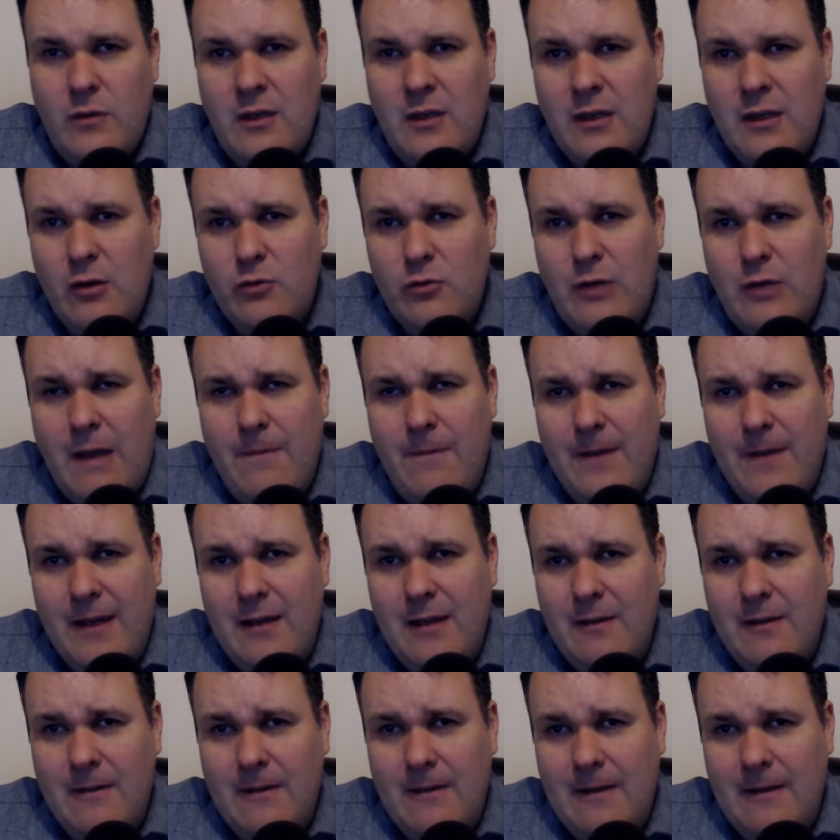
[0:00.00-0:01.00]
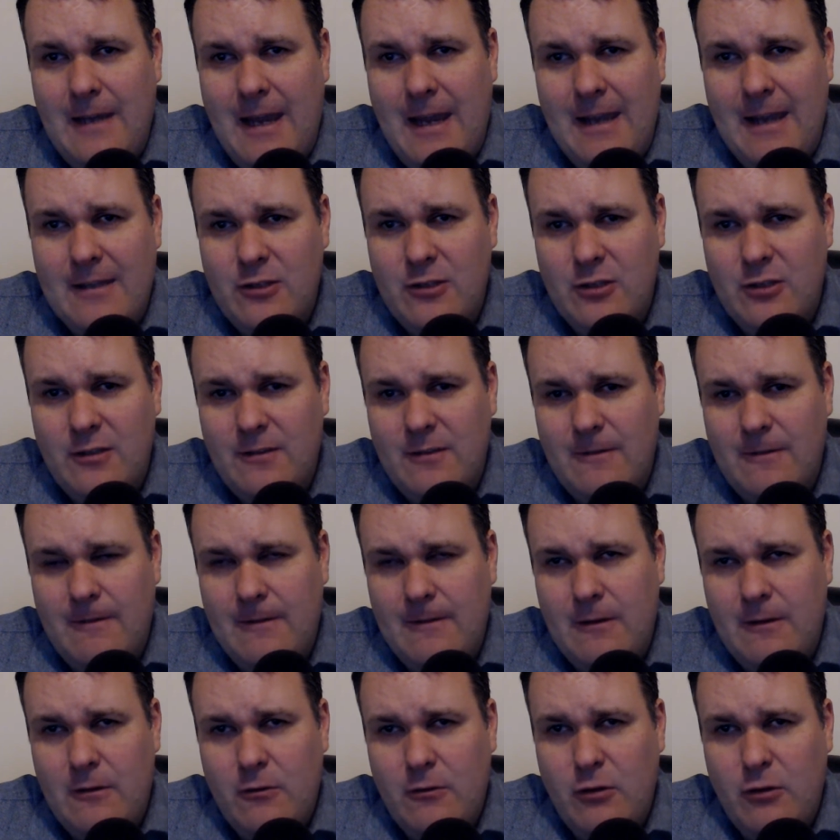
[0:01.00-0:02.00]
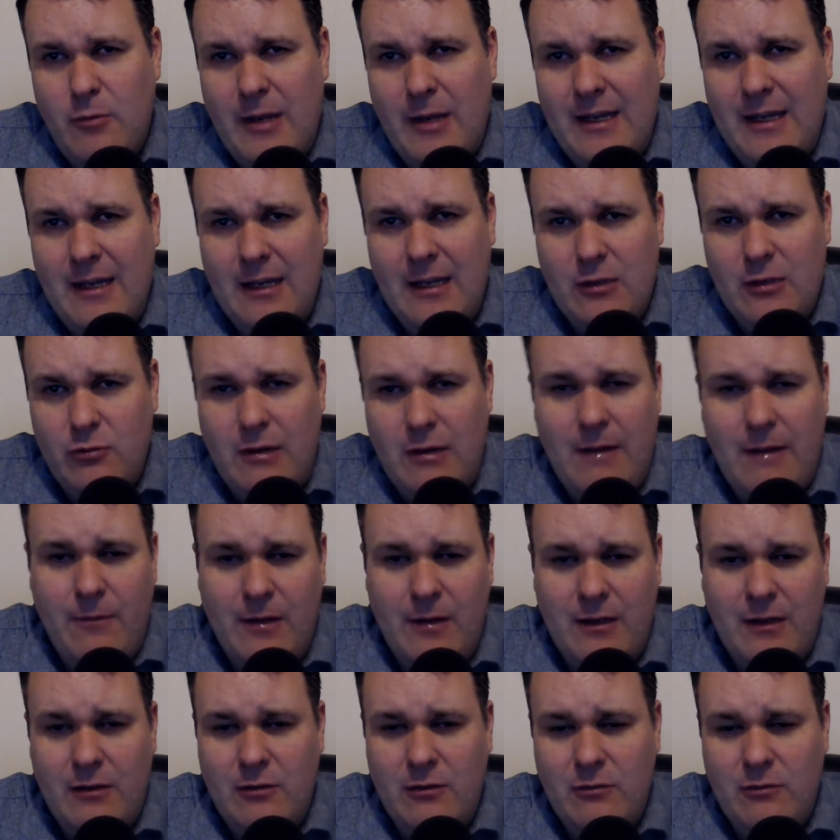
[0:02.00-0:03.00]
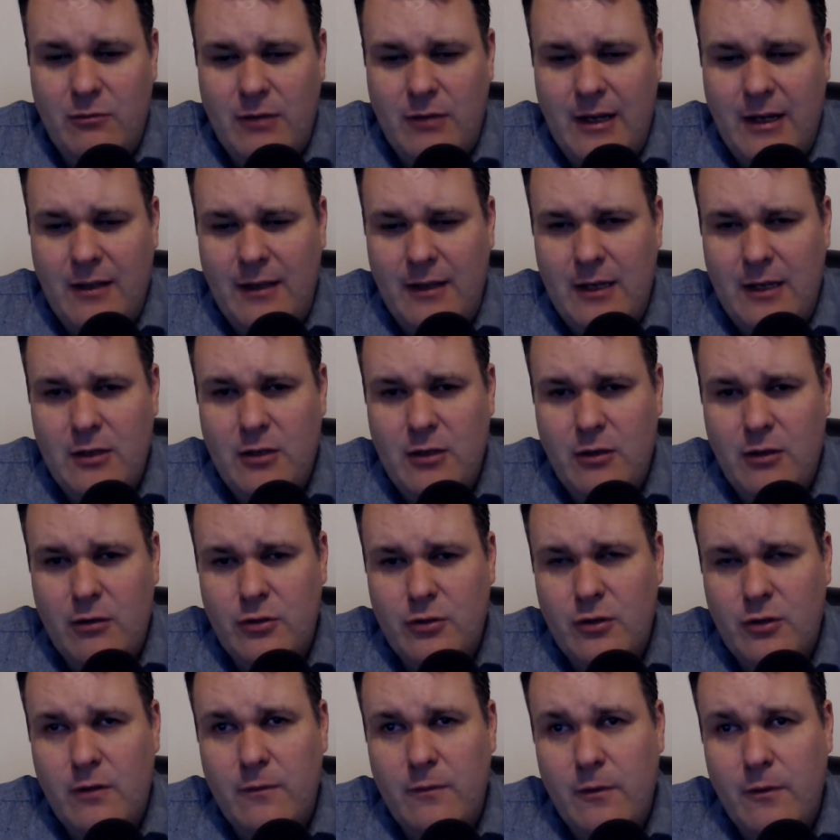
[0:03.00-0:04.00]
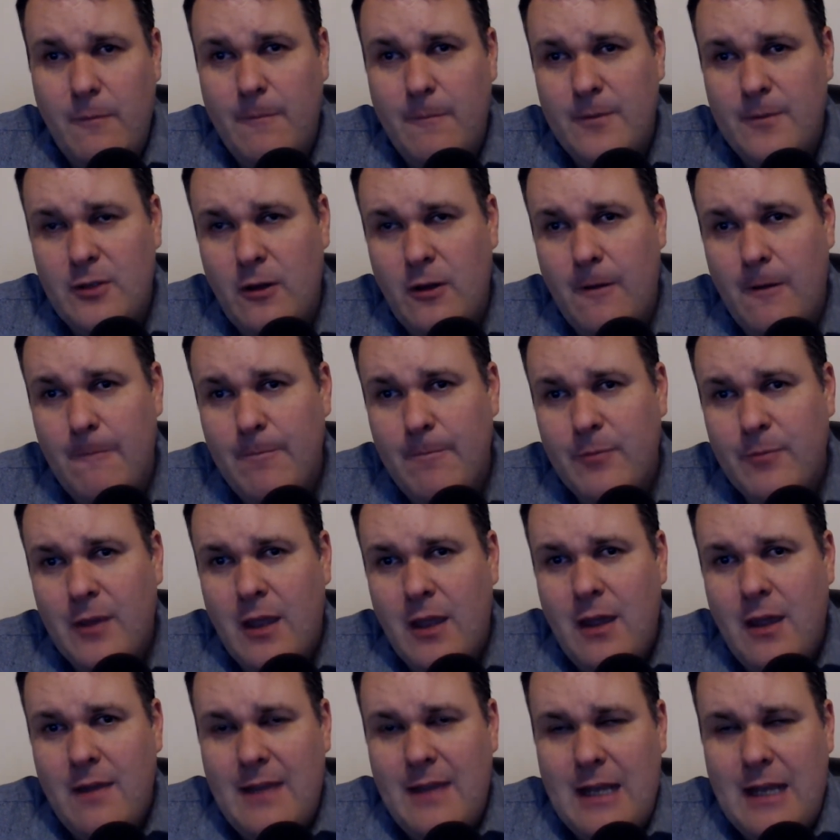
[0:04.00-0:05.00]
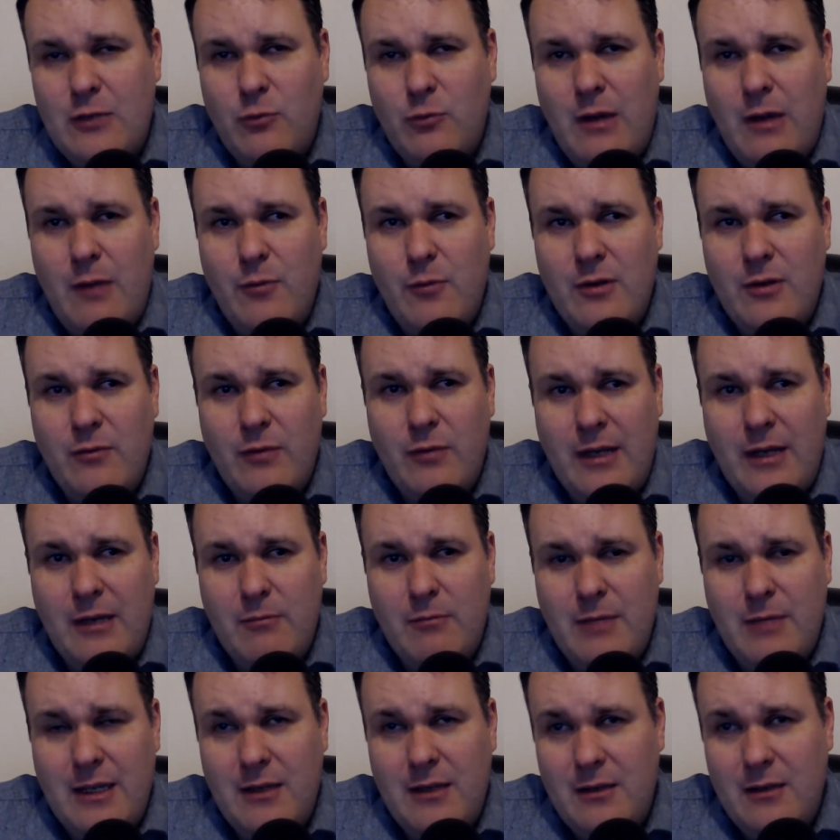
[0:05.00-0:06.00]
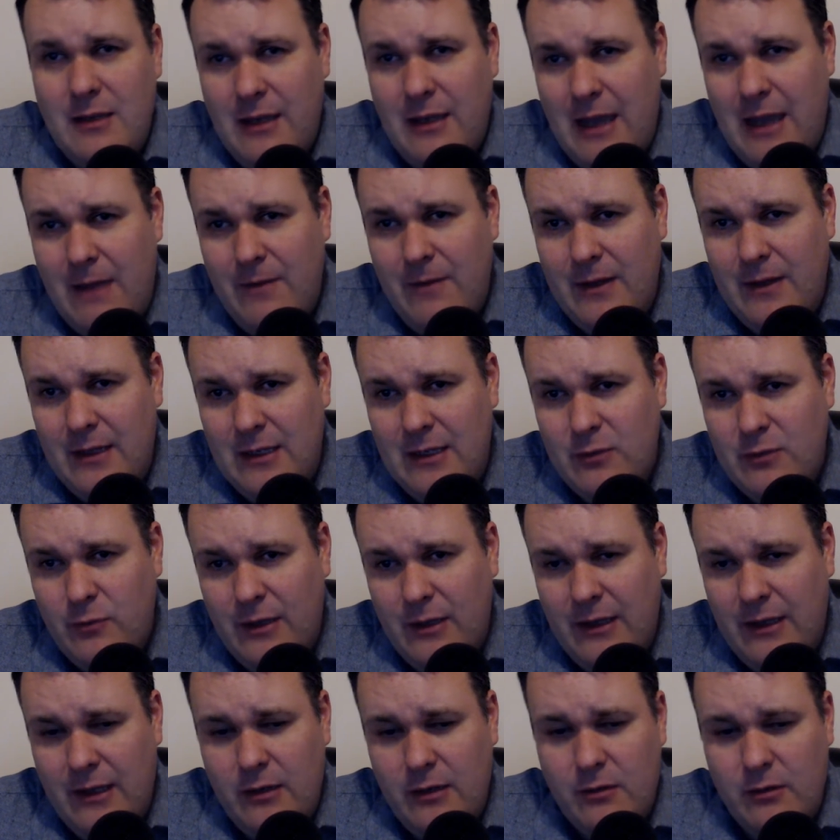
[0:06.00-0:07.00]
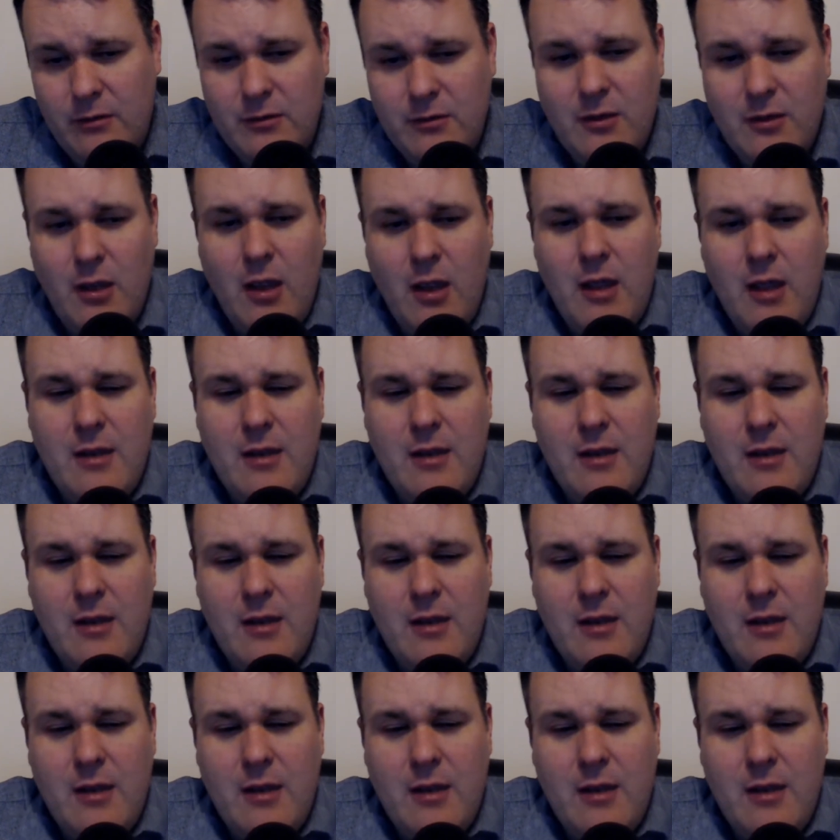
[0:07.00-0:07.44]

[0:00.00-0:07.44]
traffic can't just, nobody can get traffic directly into your server. So that's where I would recommend having these relay nodes.